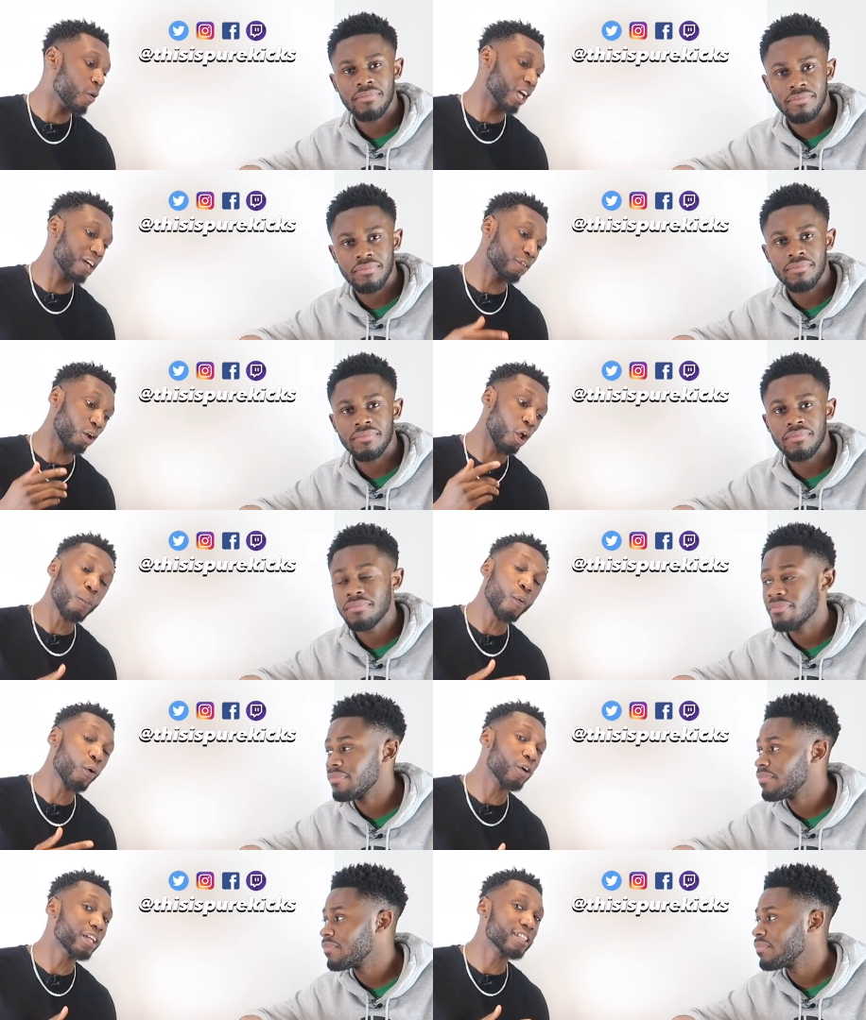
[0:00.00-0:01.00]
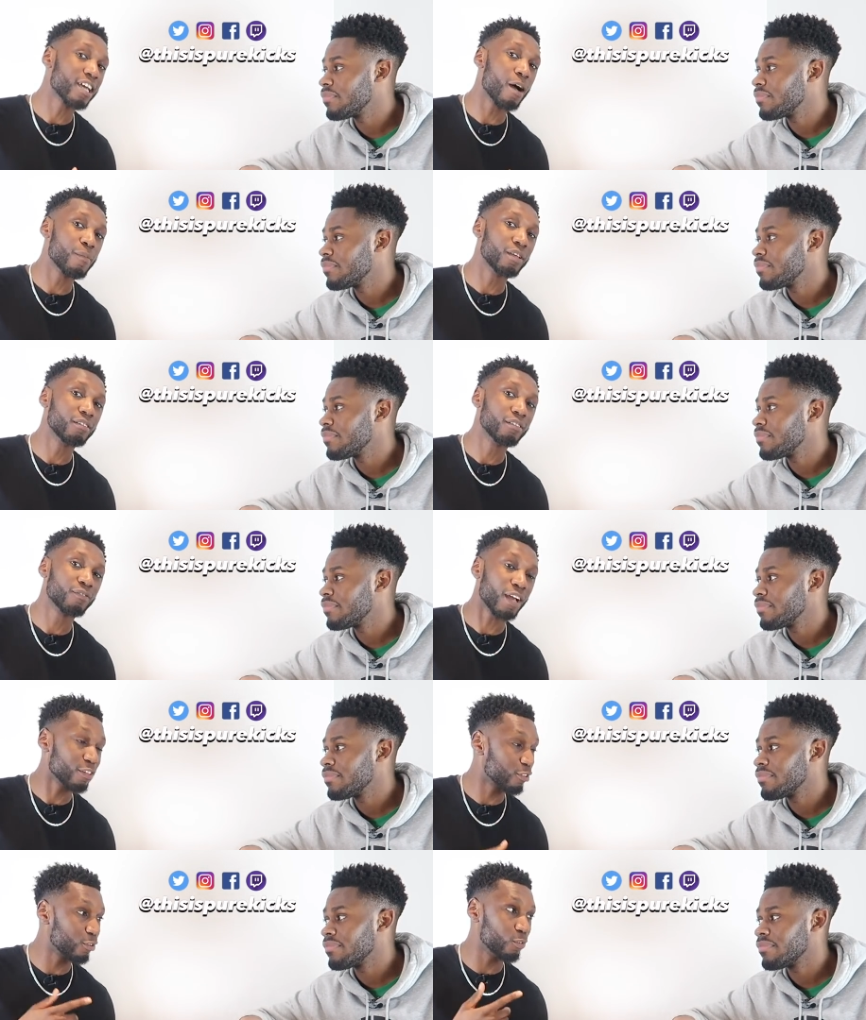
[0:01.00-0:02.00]
Speaker 1: We're gonna have a lot more of these coming
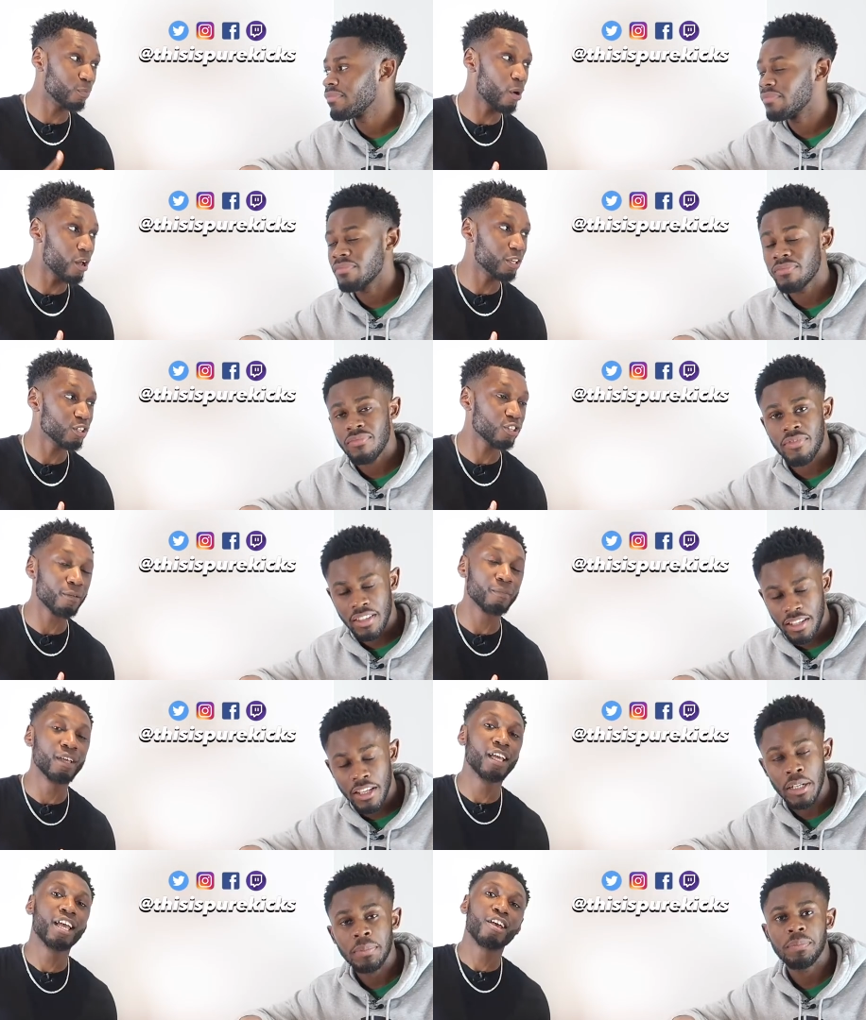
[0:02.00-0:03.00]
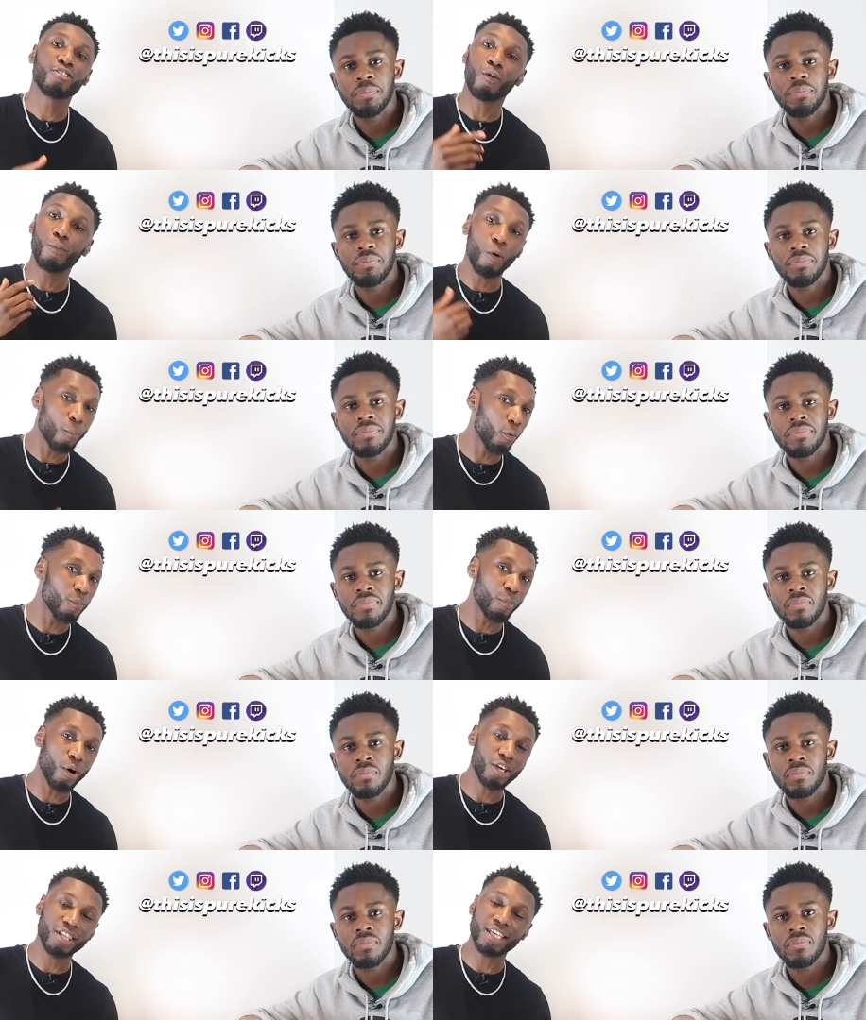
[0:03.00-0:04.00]
thanks to the new partnership. Yep. So a lot more
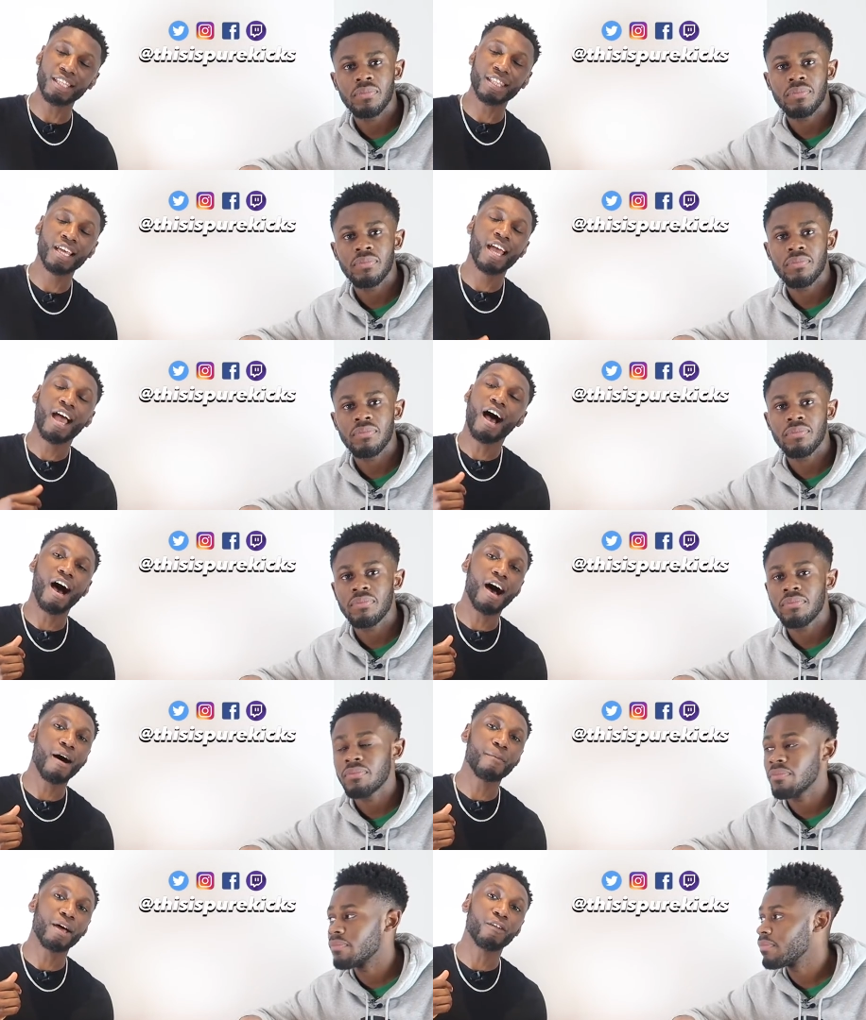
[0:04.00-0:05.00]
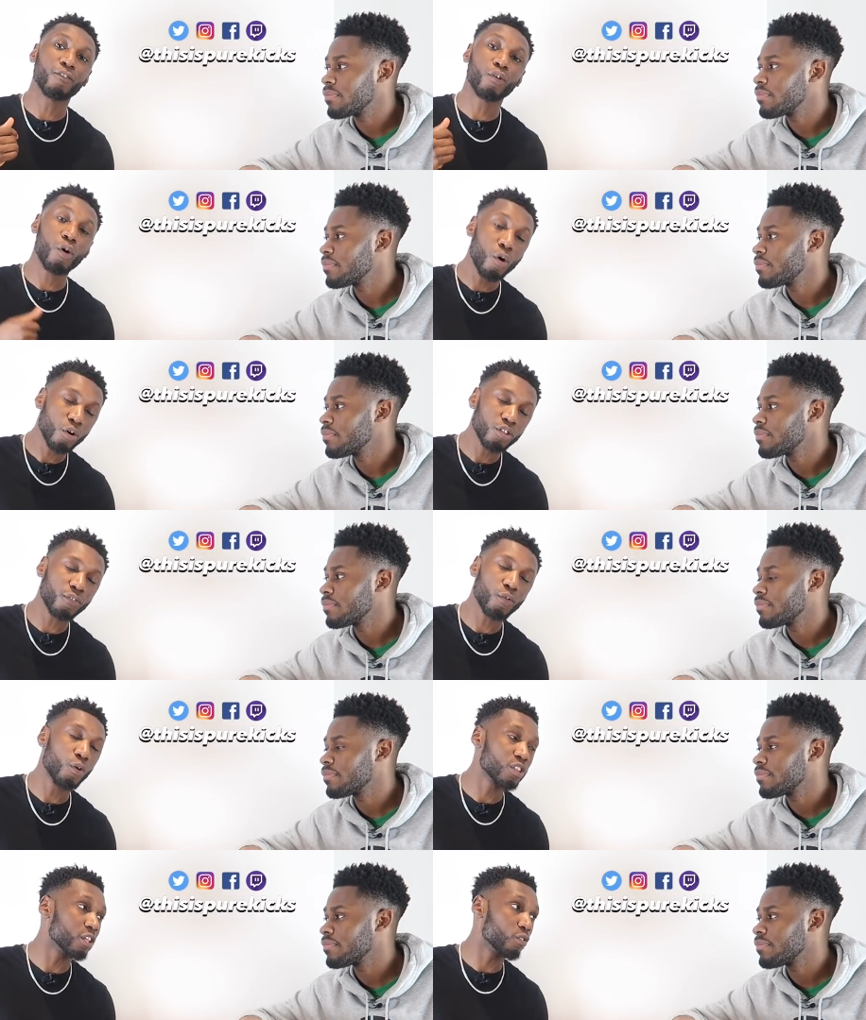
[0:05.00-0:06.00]
unboxings. Um, and of course, of
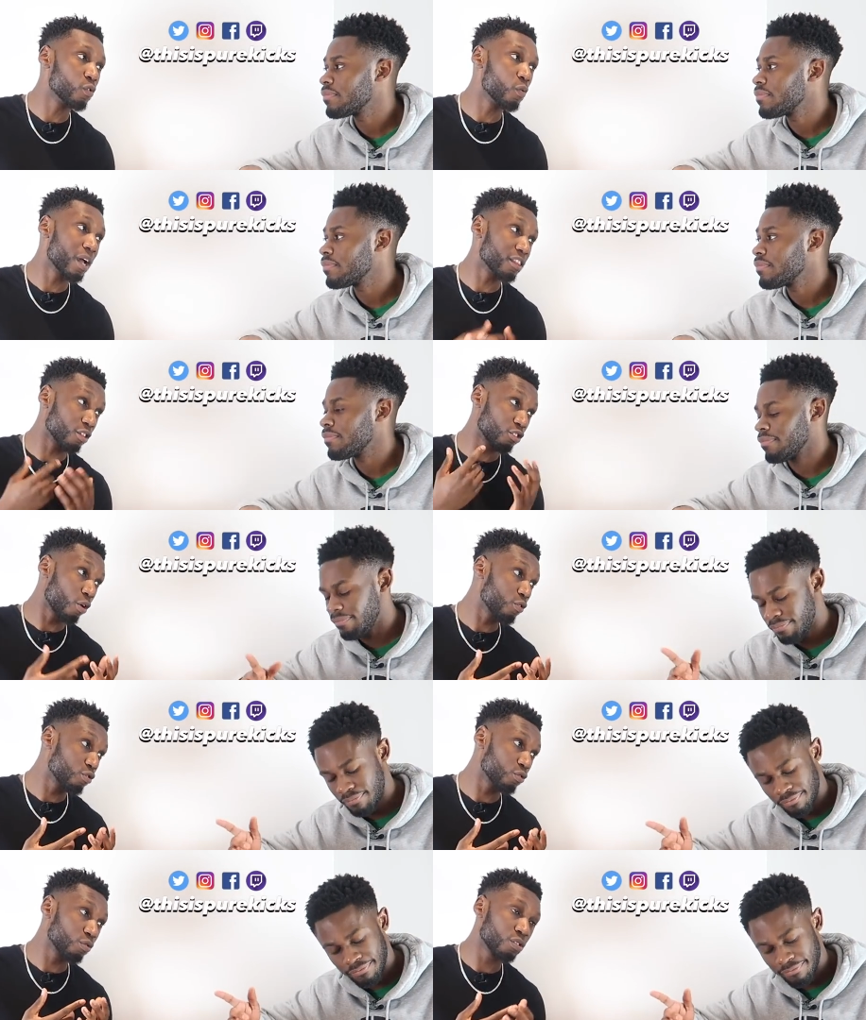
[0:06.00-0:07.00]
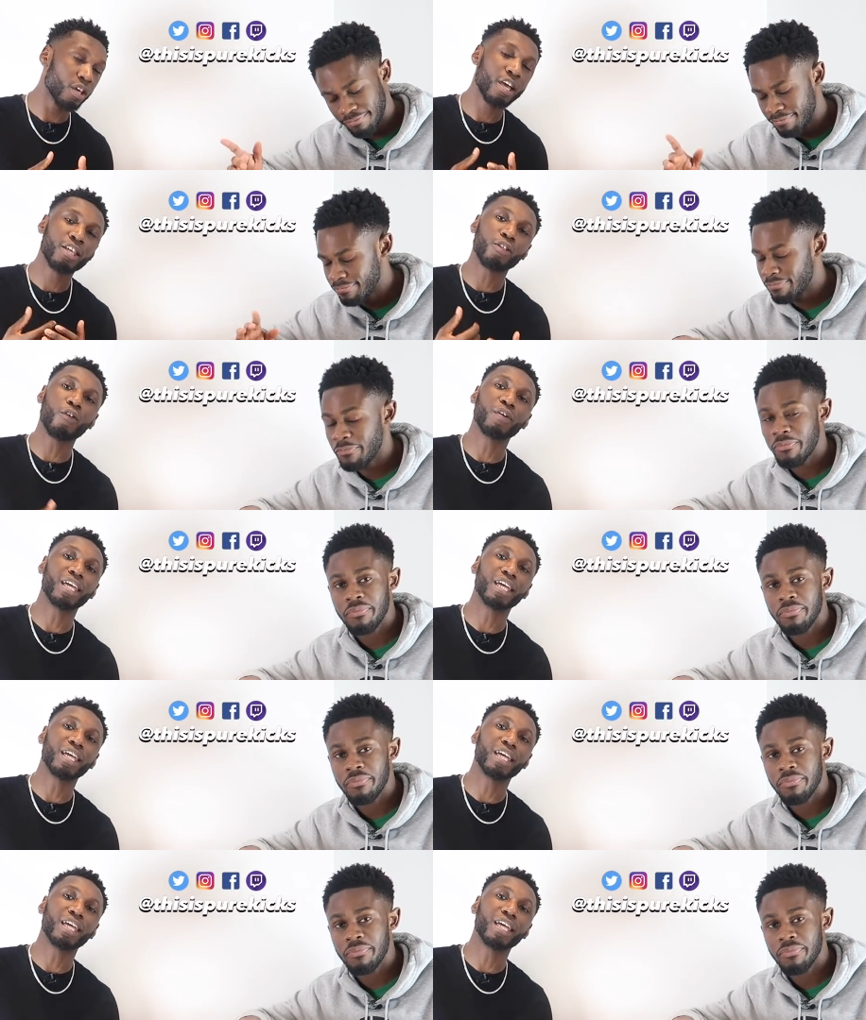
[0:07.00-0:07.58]
course, as always, the socials. Don't